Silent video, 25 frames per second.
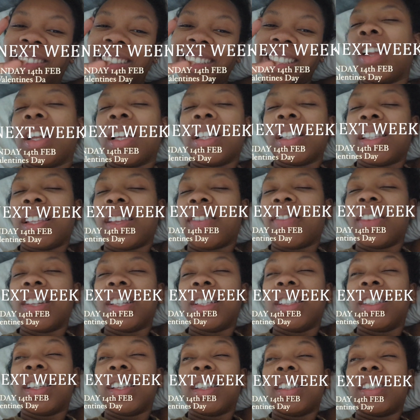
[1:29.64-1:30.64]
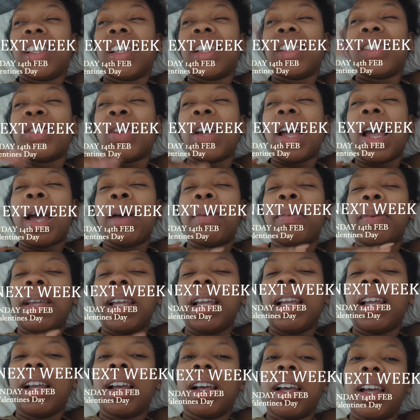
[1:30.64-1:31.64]
Like to say Valentine's Day, so
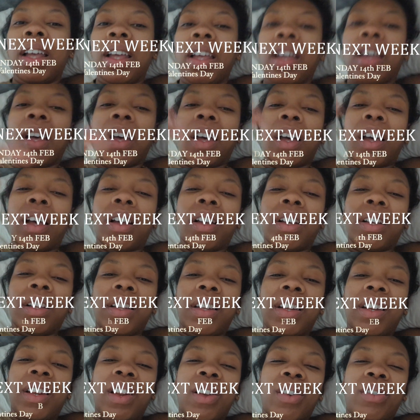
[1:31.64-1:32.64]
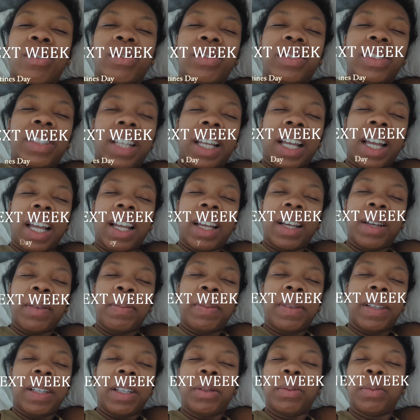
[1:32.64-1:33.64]
happy love day,
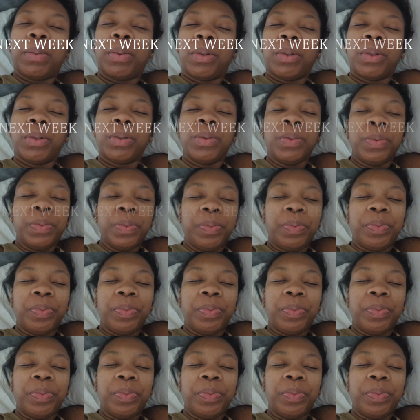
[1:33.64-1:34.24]
people.